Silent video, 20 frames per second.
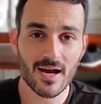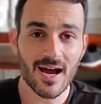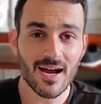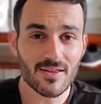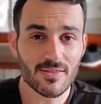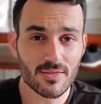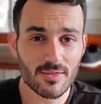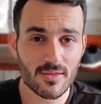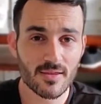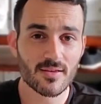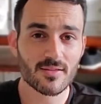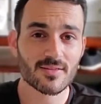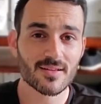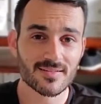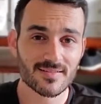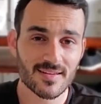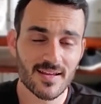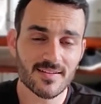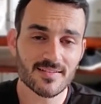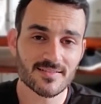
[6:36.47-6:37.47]
I think
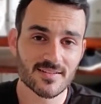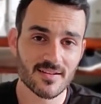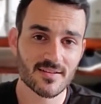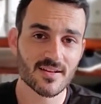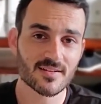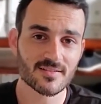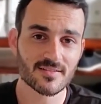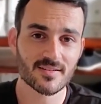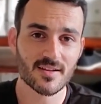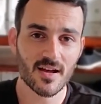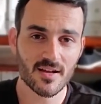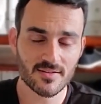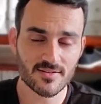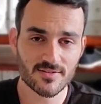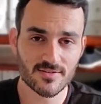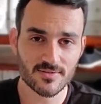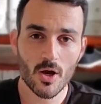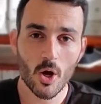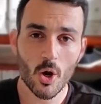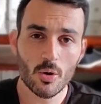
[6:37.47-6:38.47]
that Tesla, that's the
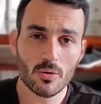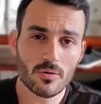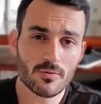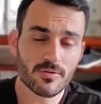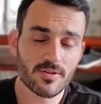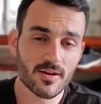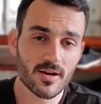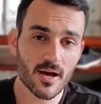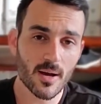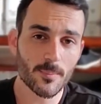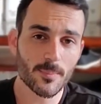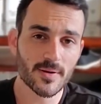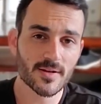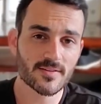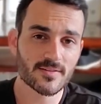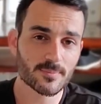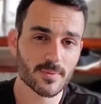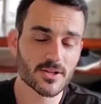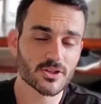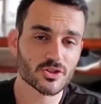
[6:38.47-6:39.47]
answer. All of the
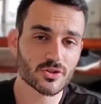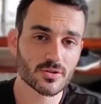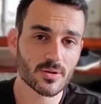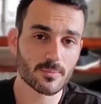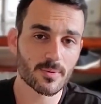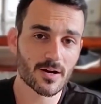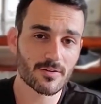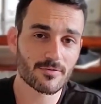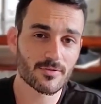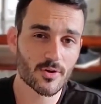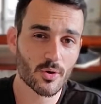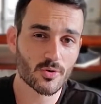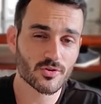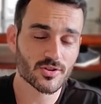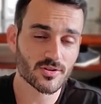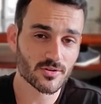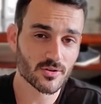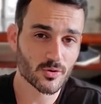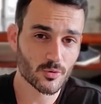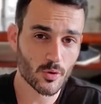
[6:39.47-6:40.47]
companies mentioned above, those
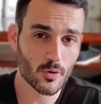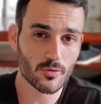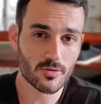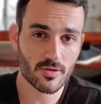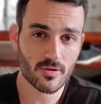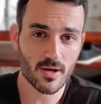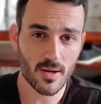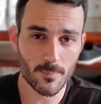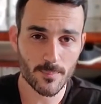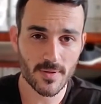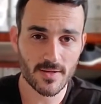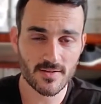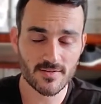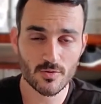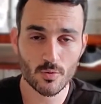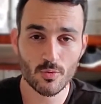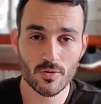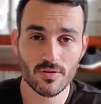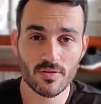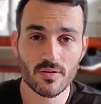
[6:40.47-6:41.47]
are growth
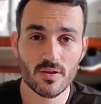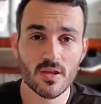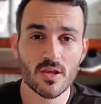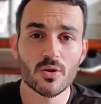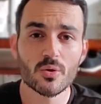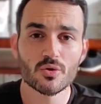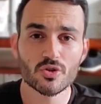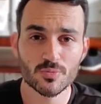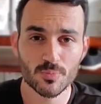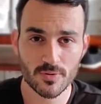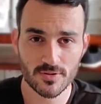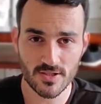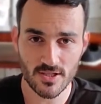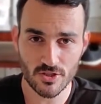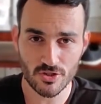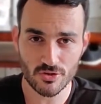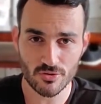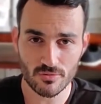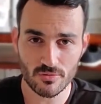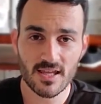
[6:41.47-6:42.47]
companies with huge
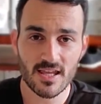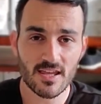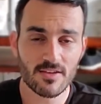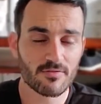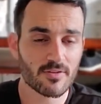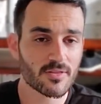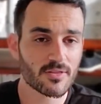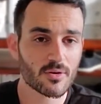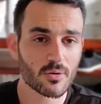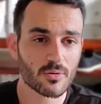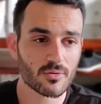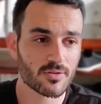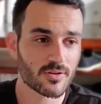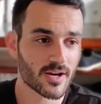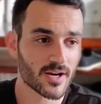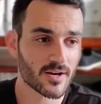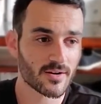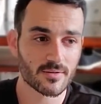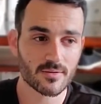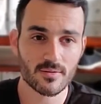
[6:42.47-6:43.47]
potential. Even though
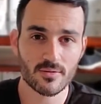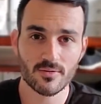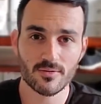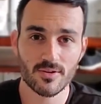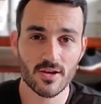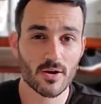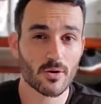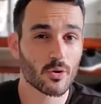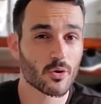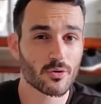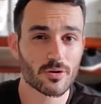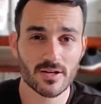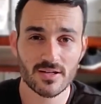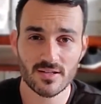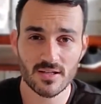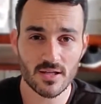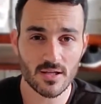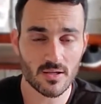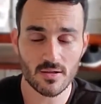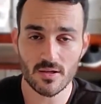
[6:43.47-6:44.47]
they are
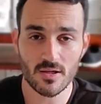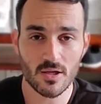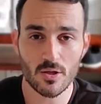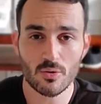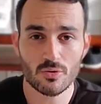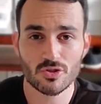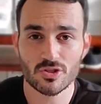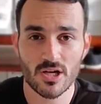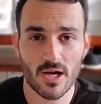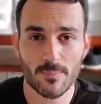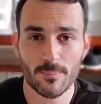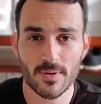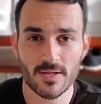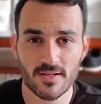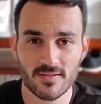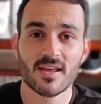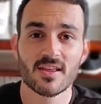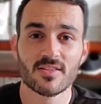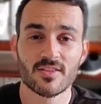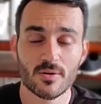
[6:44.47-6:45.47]
already huge
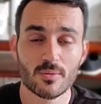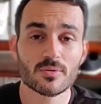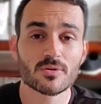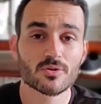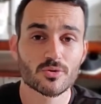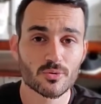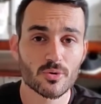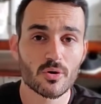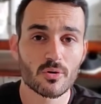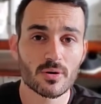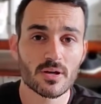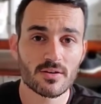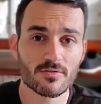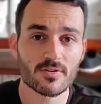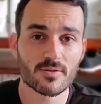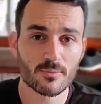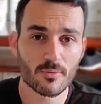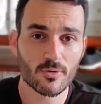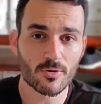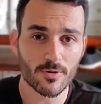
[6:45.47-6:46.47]
companies, they will grow
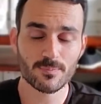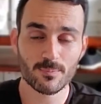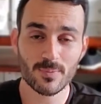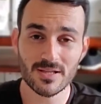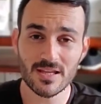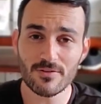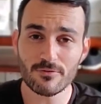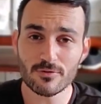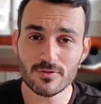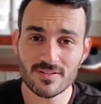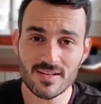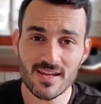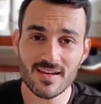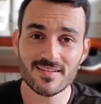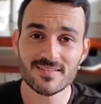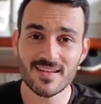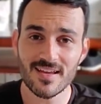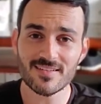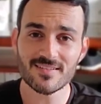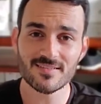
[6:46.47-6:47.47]
even more. But if we
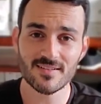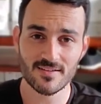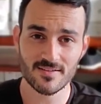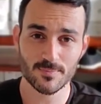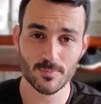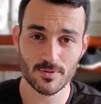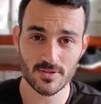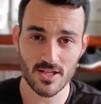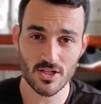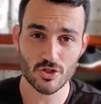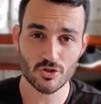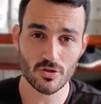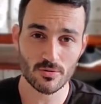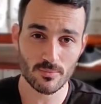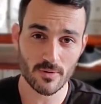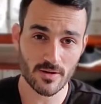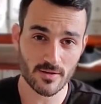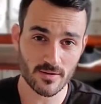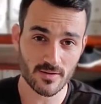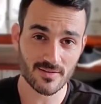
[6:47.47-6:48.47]
take Tesla's potential
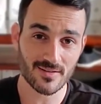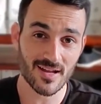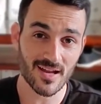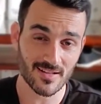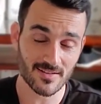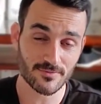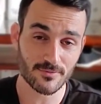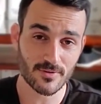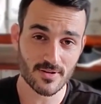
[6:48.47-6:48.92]
market as for